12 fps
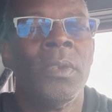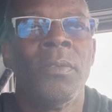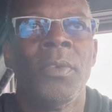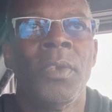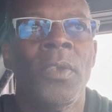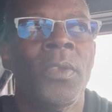
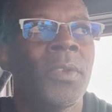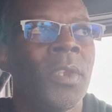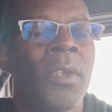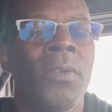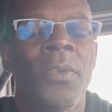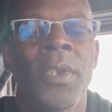For those of
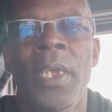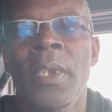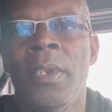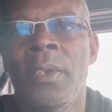you who did,